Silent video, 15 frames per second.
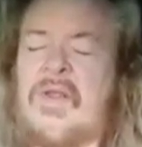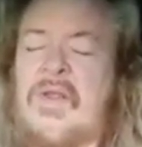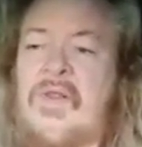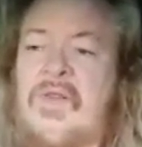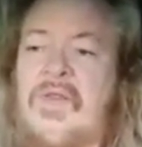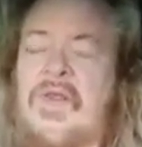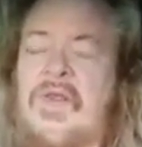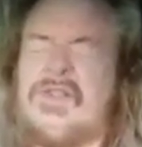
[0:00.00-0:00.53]

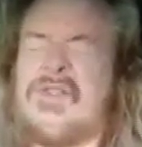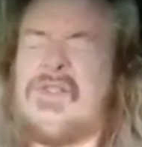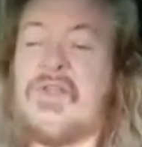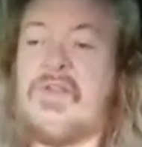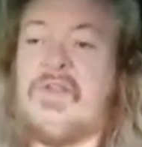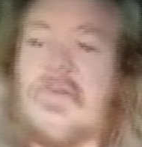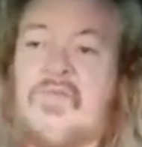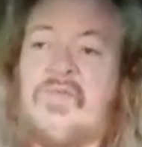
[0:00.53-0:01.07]
this
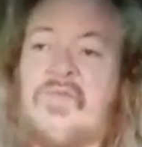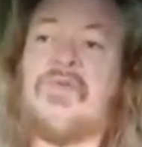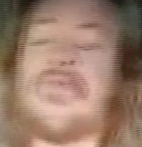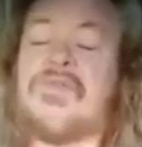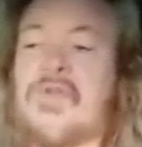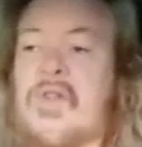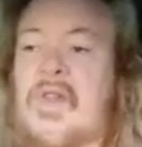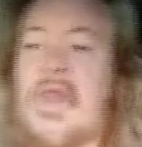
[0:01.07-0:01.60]
in your
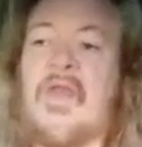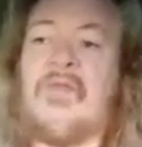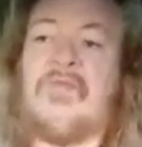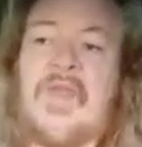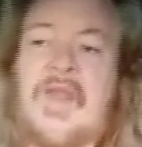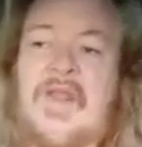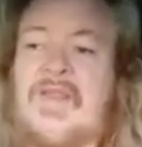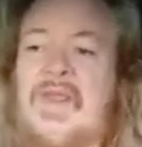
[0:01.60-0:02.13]
future life.
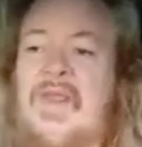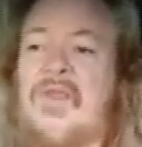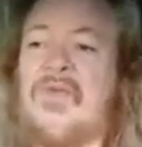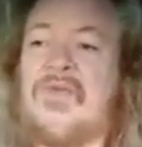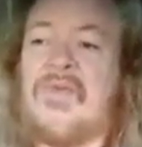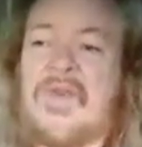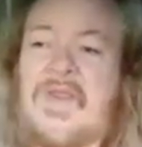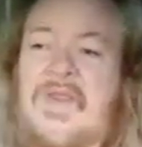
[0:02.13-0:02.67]
Not that
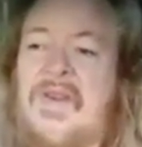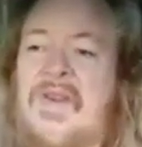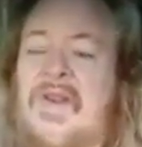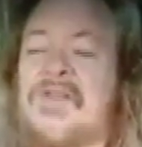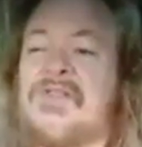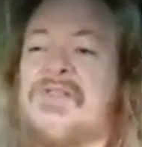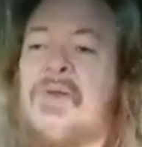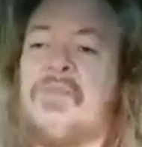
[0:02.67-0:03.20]
you need it
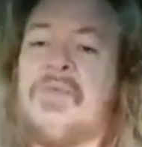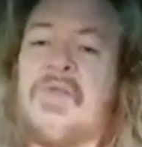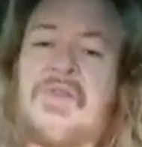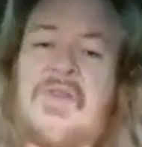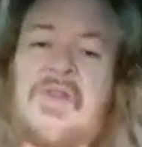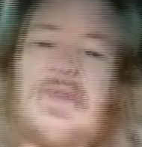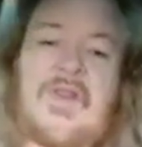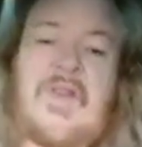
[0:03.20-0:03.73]
as something
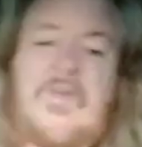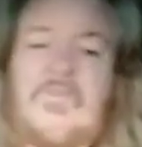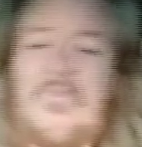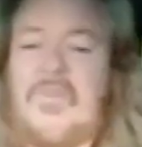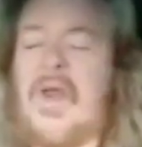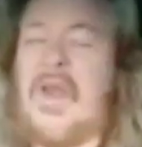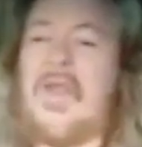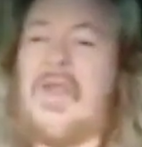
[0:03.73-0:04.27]
to live
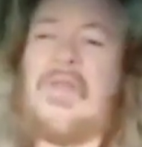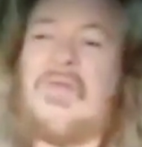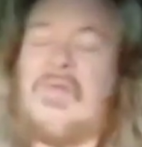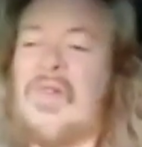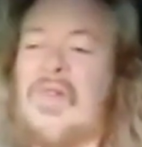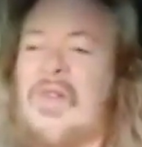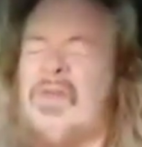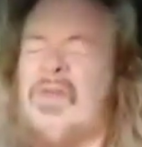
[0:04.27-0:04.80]
by, you know,
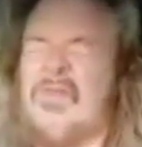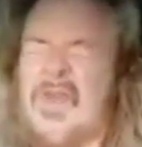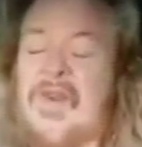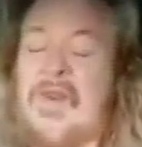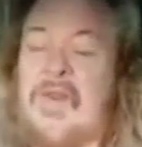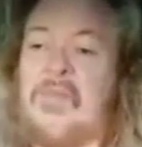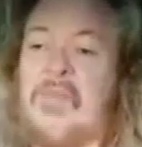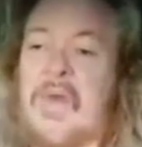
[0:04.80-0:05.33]
live
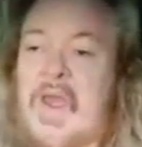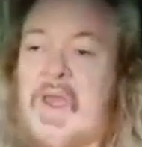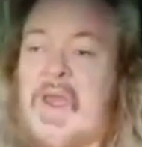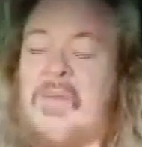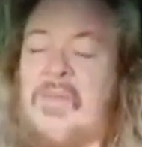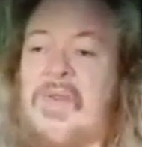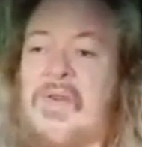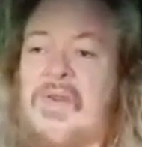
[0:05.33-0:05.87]
in and by.
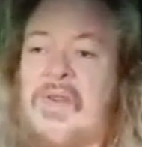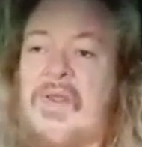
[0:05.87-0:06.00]
I mean,